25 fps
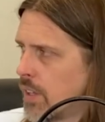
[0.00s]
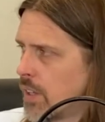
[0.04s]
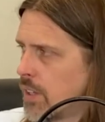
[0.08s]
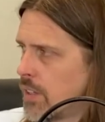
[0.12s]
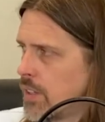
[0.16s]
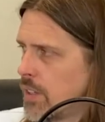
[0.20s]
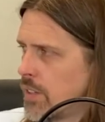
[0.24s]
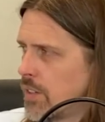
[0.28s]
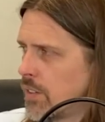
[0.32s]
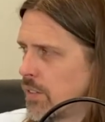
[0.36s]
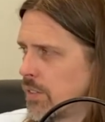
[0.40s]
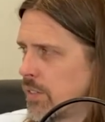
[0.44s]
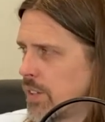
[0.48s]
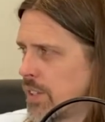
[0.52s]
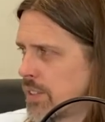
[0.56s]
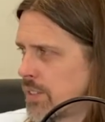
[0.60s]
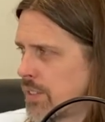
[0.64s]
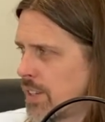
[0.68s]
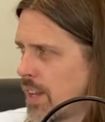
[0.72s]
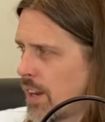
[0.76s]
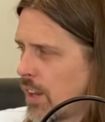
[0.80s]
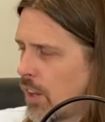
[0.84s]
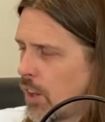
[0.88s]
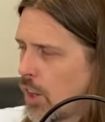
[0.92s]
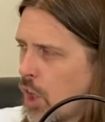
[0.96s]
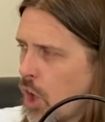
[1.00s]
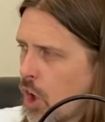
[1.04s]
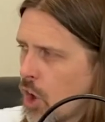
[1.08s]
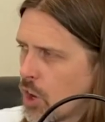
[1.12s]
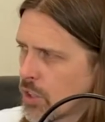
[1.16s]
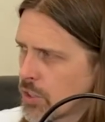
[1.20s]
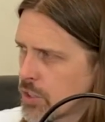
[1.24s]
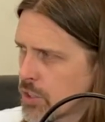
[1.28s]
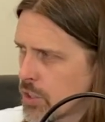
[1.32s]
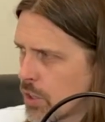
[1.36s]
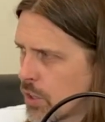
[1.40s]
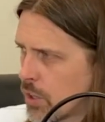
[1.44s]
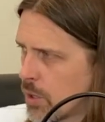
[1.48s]
it's not a
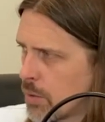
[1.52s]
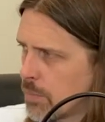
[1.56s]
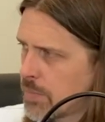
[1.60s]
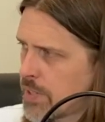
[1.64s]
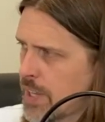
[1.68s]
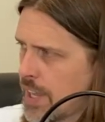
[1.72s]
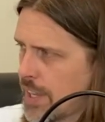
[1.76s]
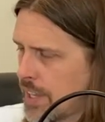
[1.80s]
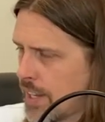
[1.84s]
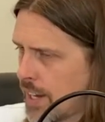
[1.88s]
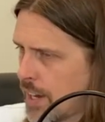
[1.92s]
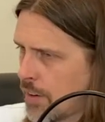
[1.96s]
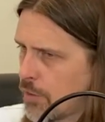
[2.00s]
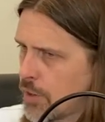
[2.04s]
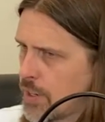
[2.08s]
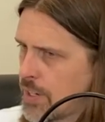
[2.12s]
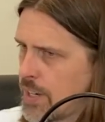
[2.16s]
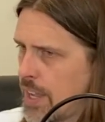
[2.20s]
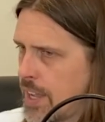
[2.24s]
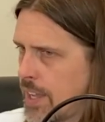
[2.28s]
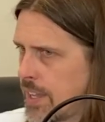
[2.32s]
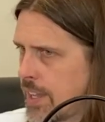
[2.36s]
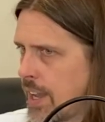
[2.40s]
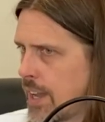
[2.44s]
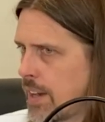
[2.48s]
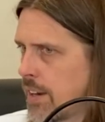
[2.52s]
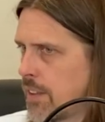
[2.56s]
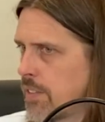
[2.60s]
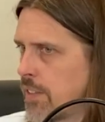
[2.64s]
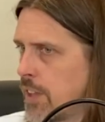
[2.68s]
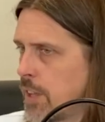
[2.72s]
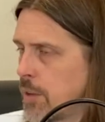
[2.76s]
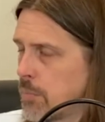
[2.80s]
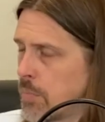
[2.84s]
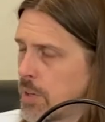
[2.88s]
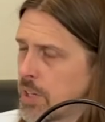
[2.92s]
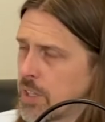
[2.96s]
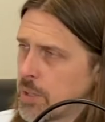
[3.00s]
long-term take it every day kind of
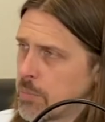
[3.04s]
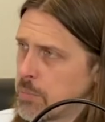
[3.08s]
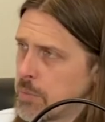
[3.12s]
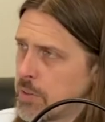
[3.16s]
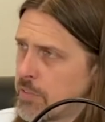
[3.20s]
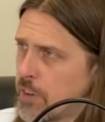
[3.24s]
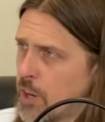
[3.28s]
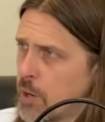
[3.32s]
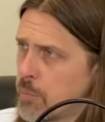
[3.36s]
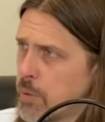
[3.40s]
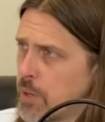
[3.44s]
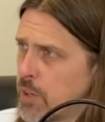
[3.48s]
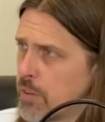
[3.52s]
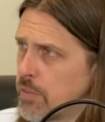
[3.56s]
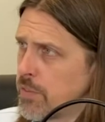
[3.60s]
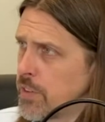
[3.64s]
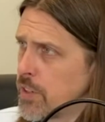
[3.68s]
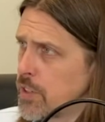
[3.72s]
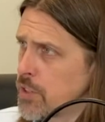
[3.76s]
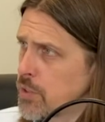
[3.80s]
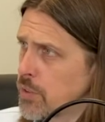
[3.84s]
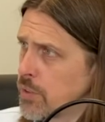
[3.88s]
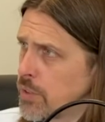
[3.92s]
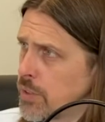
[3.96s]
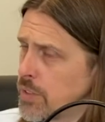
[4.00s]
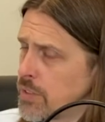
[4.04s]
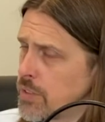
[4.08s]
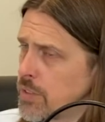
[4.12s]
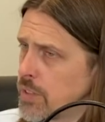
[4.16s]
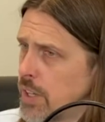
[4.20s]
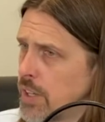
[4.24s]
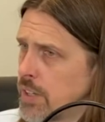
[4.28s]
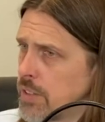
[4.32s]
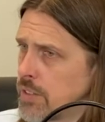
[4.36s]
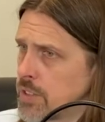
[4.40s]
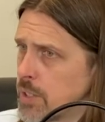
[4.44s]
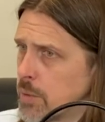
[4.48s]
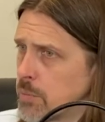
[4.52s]
thing, but it can be very beneficial, is
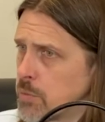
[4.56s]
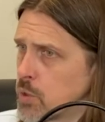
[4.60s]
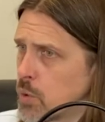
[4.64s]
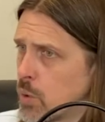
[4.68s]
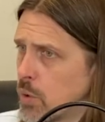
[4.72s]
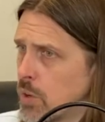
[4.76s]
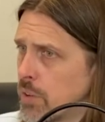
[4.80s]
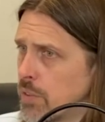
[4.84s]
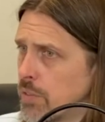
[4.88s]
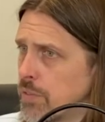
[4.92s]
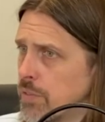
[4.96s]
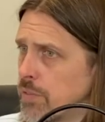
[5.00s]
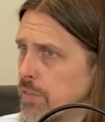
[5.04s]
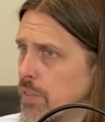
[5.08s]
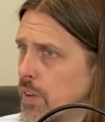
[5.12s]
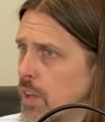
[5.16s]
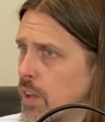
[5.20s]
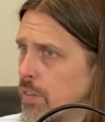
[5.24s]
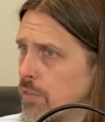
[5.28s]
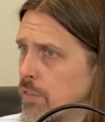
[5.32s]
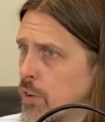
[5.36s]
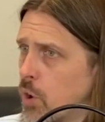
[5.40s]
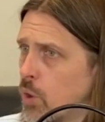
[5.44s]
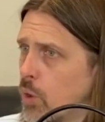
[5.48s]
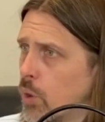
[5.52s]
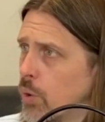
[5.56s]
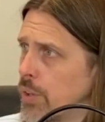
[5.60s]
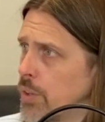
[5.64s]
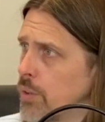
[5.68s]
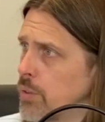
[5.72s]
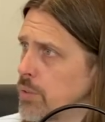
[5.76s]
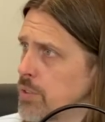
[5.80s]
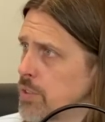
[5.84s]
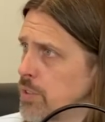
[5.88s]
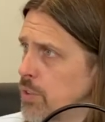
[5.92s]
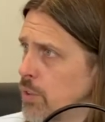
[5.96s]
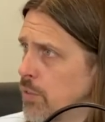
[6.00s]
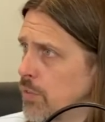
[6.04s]
some sort of colloidal
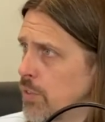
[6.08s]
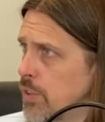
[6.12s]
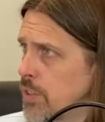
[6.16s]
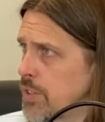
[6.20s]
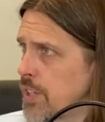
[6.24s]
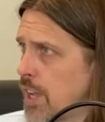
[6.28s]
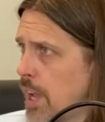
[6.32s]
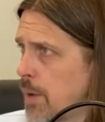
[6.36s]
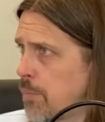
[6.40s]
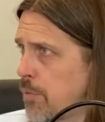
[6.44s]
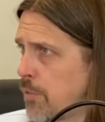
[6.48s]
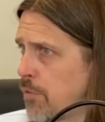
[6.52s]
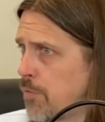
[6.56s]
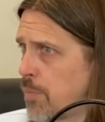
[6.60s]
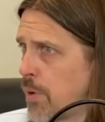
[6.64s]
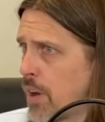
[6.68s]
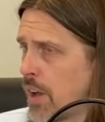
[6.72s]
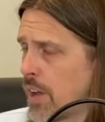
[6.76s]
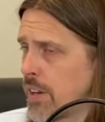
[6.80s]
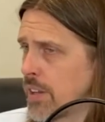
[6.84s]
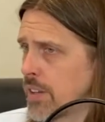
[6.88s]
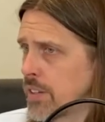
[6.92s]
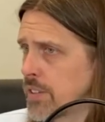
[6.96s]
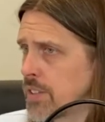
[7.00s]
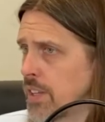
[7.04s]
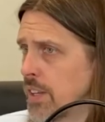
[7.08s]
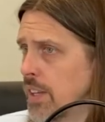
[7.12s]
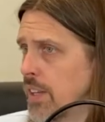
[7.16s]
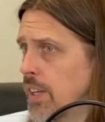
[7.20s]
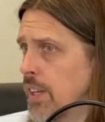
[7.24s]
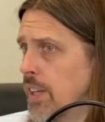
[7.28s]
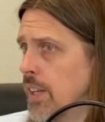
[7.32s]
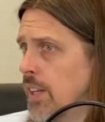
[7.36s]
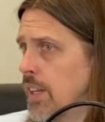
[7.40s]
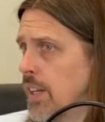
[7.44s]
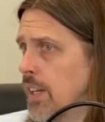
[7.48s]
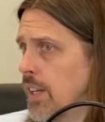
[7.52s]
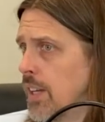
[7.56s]
silver type of product.
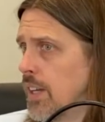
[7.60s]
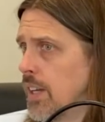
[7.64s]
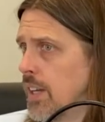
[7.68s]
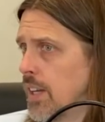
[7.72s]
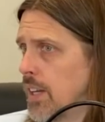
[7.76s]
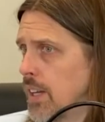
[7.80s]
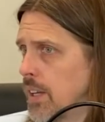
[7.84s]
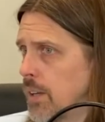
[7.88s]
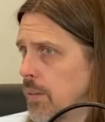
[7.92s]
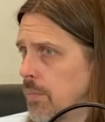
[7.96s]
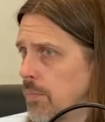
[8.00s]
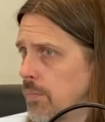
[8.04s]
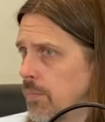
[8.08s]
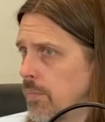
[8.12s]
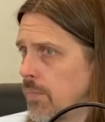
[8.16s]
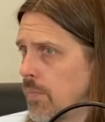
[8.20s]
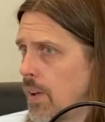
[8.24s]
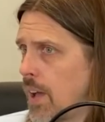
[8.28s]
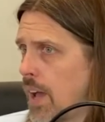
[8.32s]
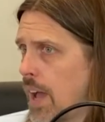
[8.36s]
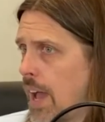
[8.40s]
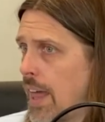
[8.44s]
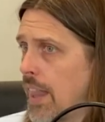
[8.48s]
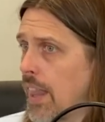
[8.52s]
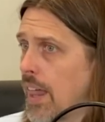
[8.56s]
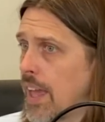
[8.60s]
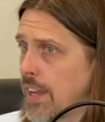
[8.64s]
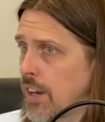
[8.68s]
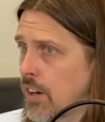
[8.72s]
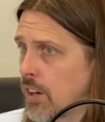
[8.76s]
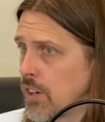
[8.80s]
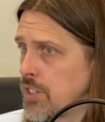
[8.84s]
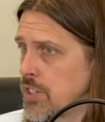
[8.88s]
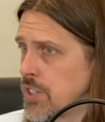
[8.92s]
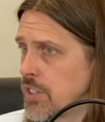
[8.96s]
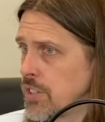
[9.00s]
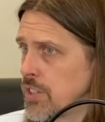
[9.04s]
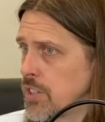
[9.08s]
I like
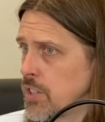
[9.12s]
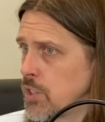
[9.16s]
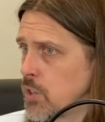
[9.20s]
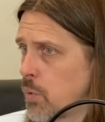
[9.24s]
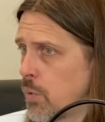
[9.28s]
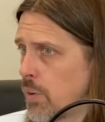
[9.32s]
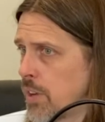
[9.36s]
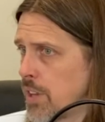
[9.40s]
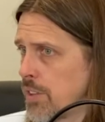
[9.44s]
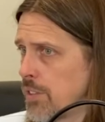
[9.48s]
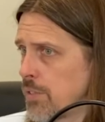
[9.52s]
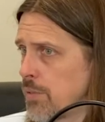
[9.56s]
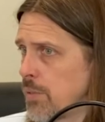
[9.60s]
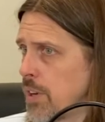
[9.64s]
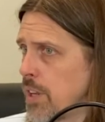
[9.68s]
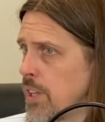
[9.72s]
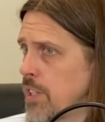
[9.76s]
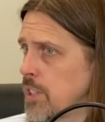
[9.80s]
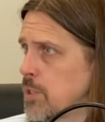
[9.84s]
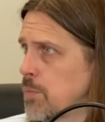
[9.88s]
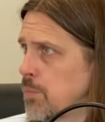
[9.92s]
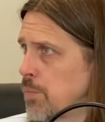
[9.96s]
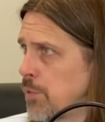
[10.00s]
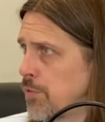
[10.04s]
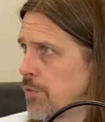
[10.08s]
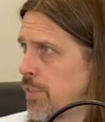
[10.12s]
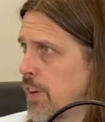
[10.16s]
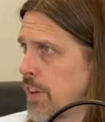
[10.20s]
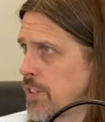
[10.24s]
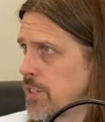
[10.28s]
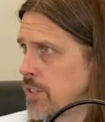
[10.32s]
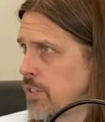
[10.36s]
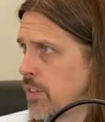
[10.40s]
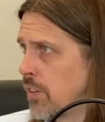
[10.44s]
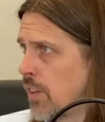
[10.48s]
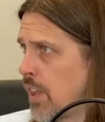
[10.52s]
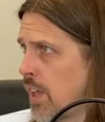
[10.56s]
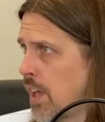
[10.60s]
Argentin 23. It's a
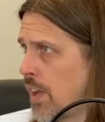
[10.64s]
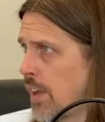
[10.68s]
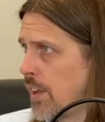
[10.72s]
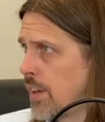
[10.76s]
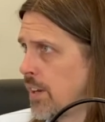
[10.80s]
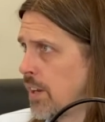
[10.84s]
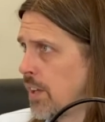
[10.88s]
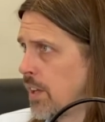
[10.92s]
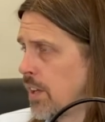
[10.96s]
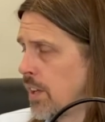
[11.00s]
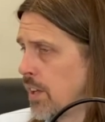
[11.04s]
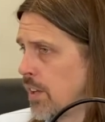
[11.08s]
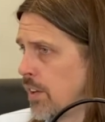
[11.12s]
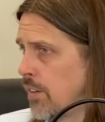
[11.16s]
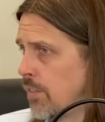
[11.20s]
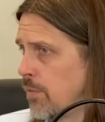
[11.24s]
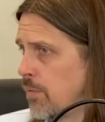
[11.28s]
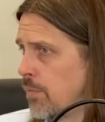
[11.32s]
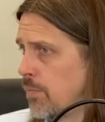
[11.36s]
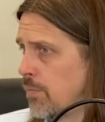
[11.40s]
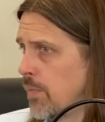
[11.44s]
professional line of